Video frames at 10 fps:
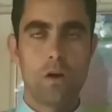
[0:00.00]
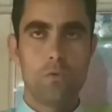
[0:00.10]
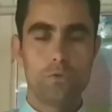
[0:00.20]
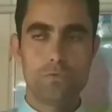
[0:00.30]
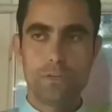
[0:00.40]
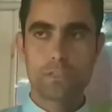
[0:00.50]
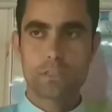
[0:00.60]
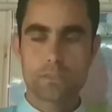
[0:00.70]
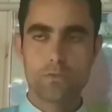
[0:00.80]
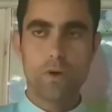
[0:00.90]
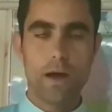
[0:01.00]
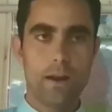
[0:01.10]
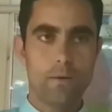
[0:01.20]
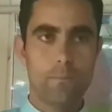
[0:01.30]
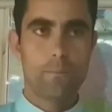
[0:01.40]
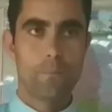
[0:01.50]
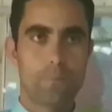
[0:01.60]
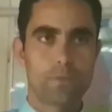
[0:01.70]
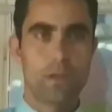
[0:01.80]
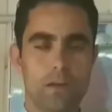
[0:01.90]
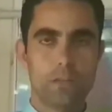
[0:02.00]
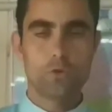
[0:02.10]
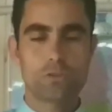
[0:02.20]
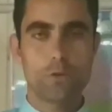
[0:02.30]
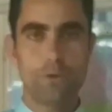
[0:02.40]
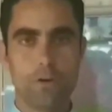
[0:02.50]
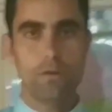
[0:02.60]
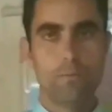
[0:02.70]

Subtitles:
which we discussed, were lithosphere,